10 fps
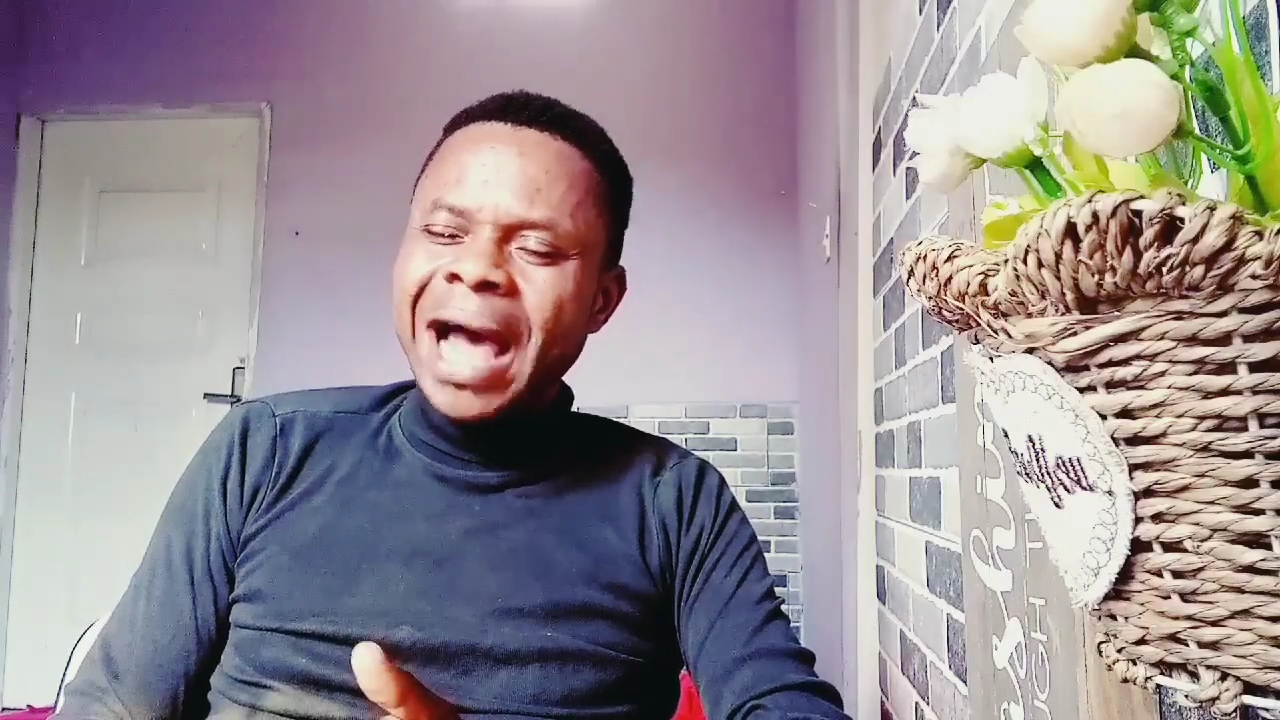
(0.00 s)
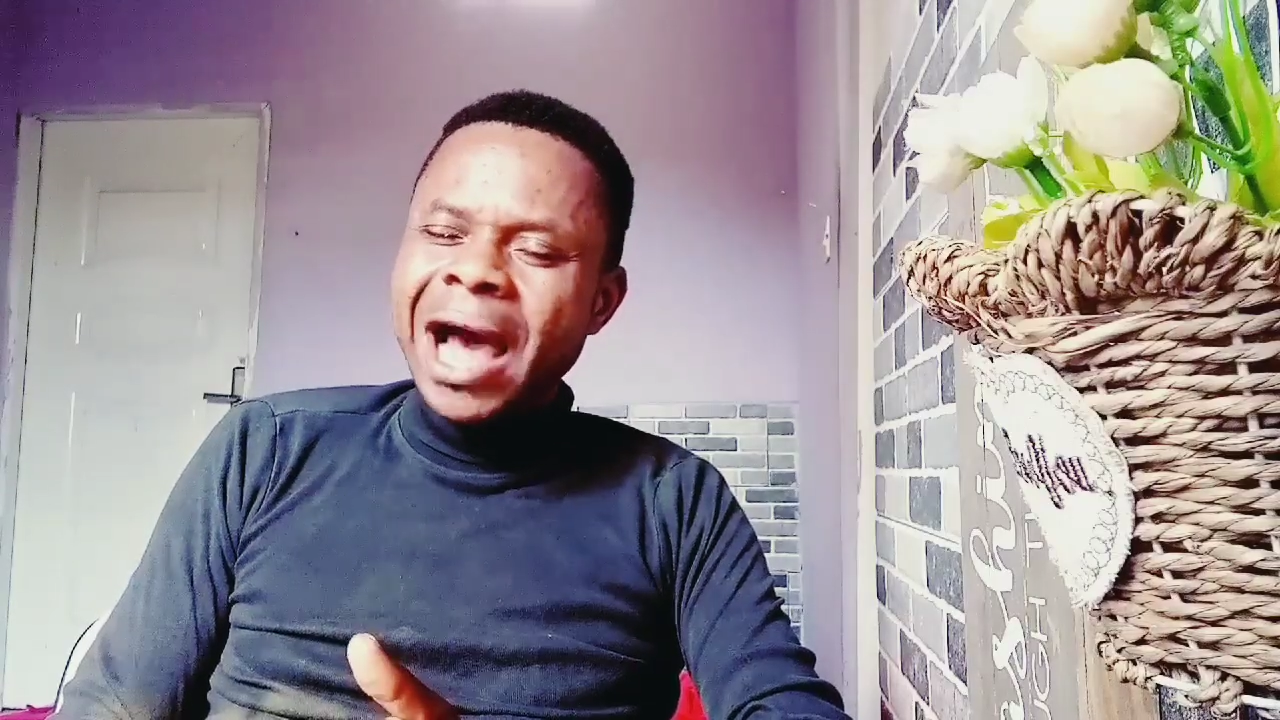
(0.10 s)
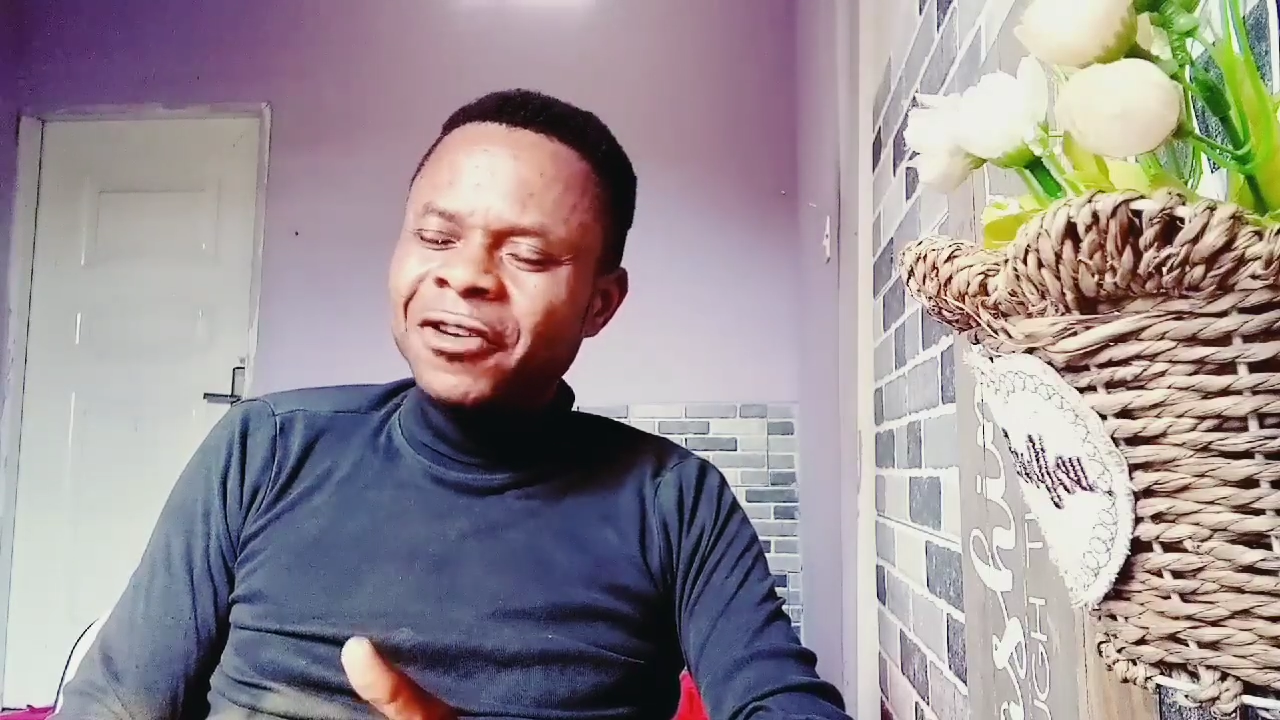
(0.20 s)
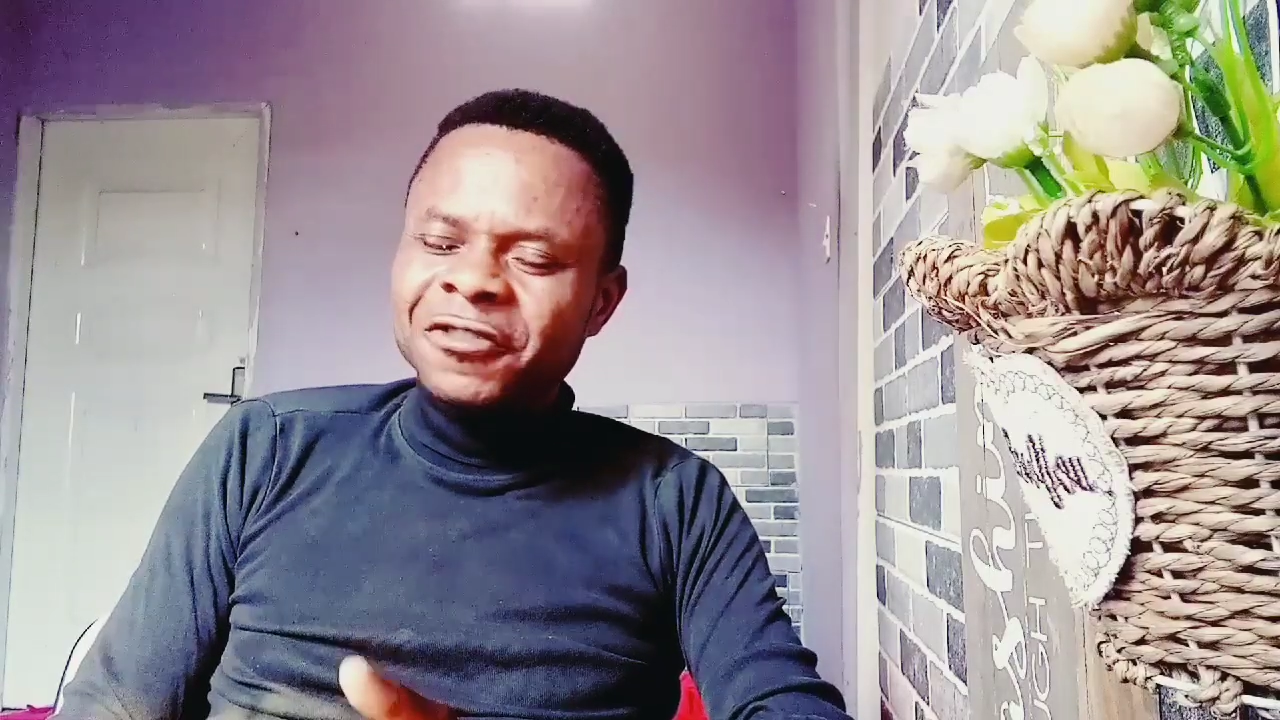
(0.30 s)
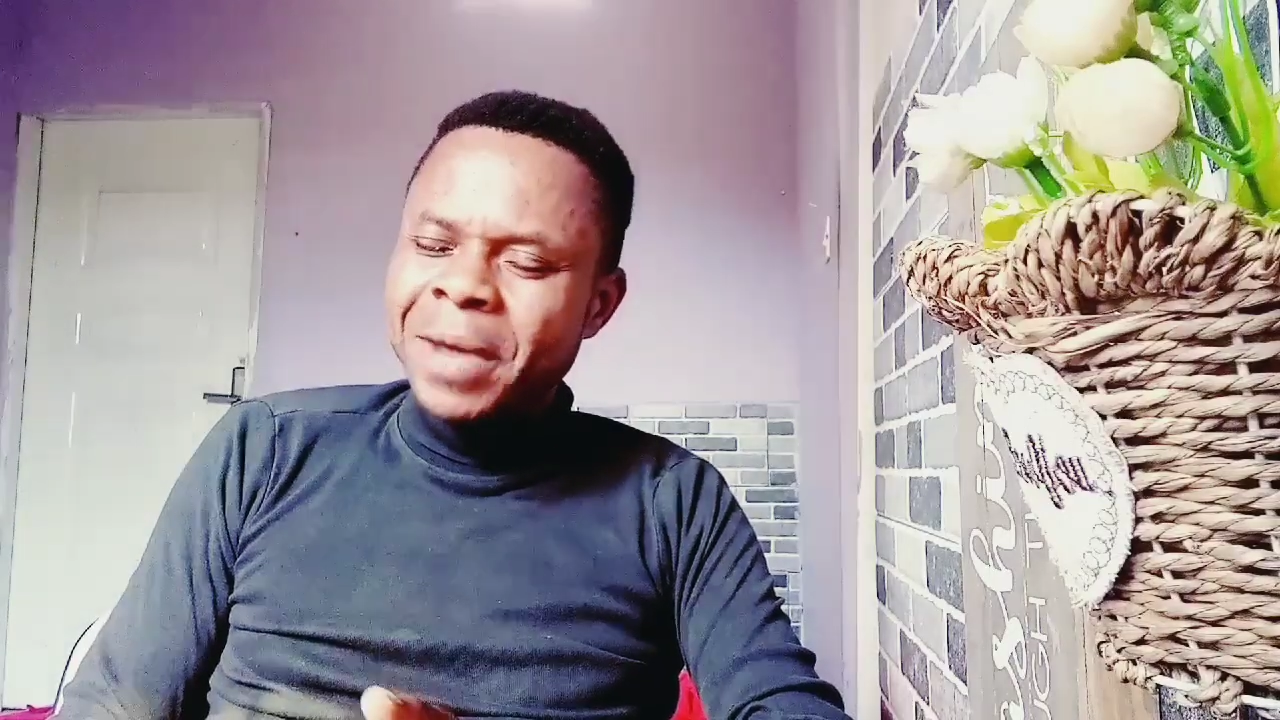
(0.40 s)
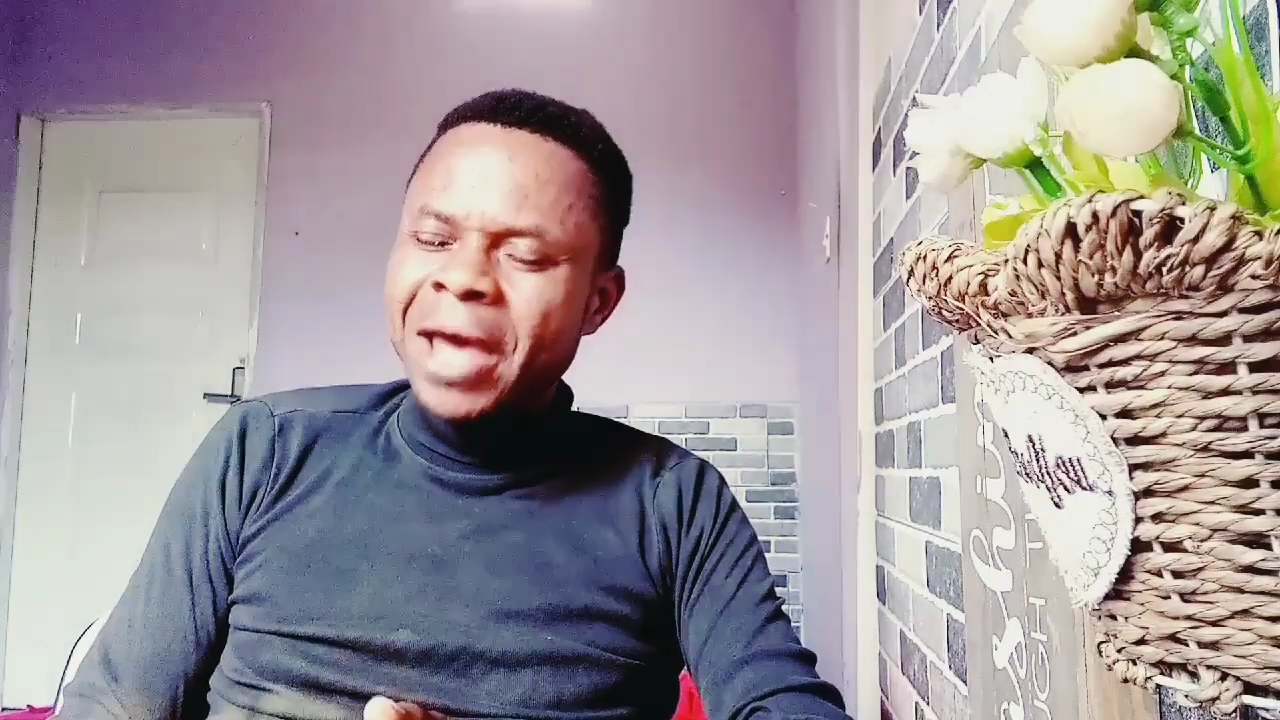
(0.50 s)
out of